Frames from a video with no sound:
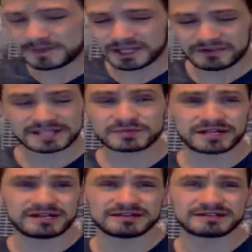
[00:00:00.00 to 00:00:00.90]
And that's what
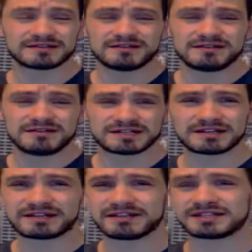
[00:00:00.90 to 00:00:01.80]
it is. It's
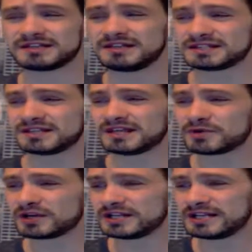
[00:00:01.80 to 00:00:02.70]
not that the city of San
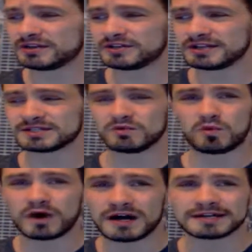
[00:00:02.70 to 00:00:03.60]
Bernardino
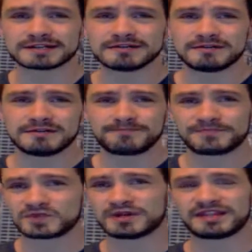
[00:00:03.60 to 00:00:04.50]
doesn't want
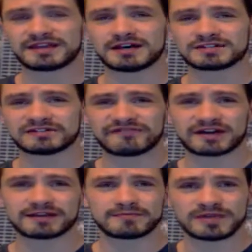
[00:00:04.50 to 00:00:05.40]
20,000
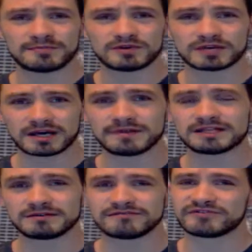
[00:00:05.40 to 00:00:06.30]
fucking people
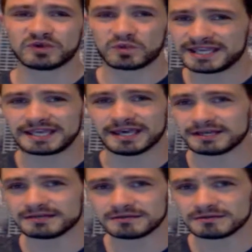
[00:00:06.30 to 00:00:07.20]
coming for the
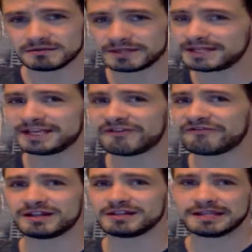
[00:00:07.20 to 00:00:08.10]
weekend. They
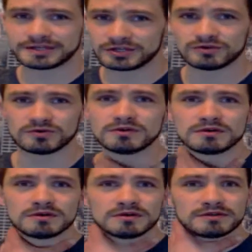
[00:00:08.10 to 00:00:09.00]
definitely do.
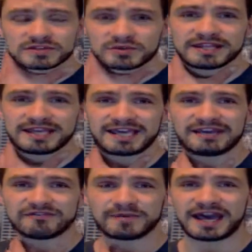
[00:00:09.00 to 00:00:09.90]
That's why they
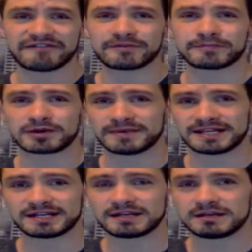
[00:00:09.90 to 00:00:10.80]
gave them half the
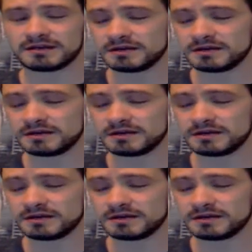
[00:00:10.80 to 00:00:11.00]
permitting.